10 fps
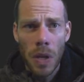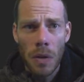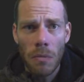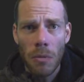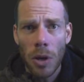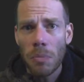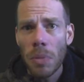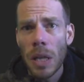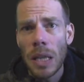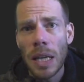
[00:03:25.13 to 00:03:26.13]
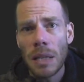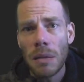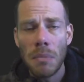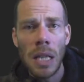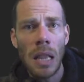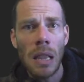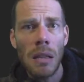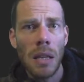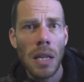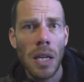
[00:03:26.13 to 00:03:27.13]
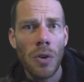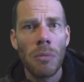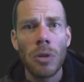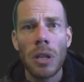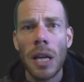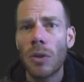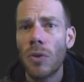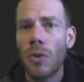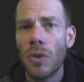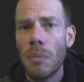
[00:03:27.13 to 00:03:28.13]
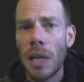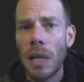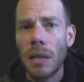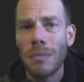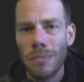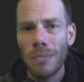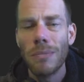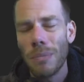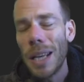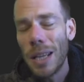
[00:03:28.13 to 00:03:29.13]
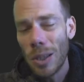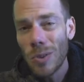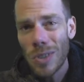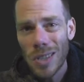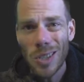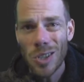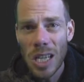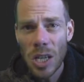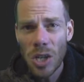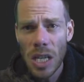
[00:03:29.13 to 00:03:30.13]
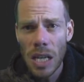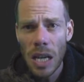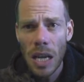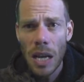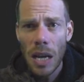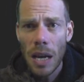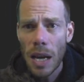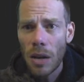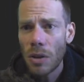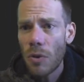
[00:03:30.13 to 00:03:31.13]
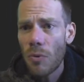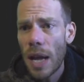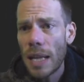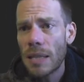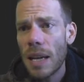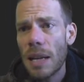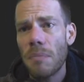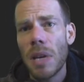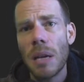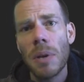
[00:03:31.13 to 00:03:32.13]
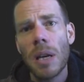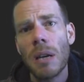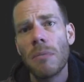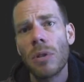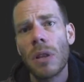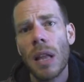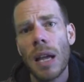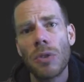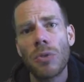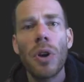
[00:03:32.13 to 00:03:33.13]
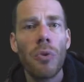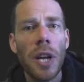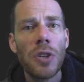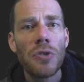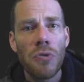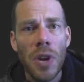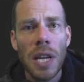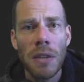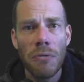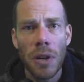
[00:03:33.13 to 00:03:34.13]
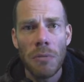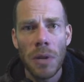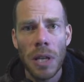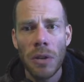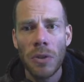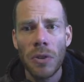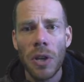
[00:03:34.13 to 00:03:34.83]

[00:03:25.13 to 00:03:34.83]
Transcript: 1 pillar in the middle. Here I would like to see my notes as a cheat sheet. And on the right side, maybe I would like to arrange 3 different windows,